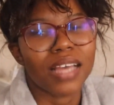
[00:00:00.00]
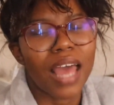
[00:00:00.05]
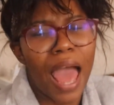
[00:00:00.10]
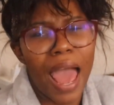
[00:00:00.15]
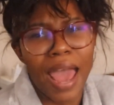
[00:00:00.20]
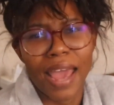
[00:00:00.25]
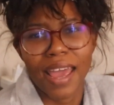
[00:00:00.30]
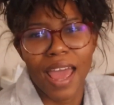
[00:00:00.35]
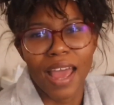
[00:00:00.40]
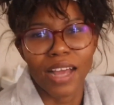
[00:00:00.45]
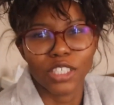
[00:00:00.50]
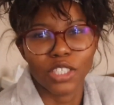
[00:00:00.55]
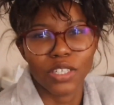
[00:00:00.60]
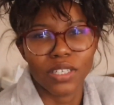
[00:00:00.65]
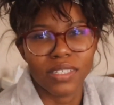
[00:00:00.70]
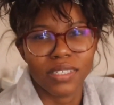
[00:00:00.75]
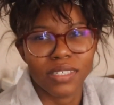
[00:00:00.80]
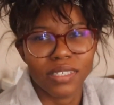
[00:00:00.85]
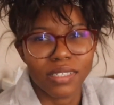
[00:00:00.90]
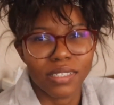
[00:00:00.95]
I
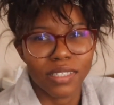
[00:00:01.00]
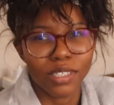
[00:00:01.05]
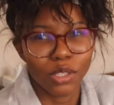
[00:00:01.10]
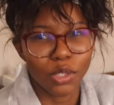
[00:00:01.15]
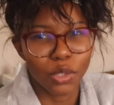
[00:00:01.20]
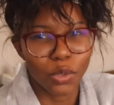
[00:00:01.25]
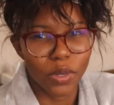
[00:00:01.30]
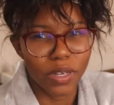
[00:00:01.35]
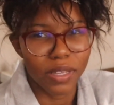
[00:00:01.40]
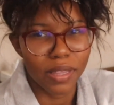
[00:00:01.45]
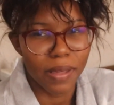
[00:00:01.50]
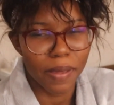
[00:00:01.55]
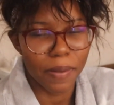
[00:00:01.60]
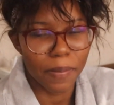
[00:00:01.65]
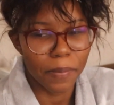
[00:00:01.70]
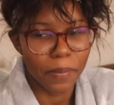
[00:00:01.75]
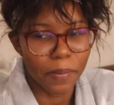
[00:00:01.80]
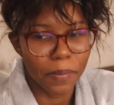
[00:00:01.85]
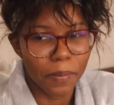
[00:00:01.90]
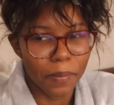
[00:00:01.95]
actually enjoy
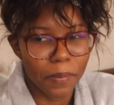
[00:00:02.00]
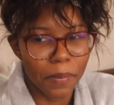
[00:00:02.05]
them,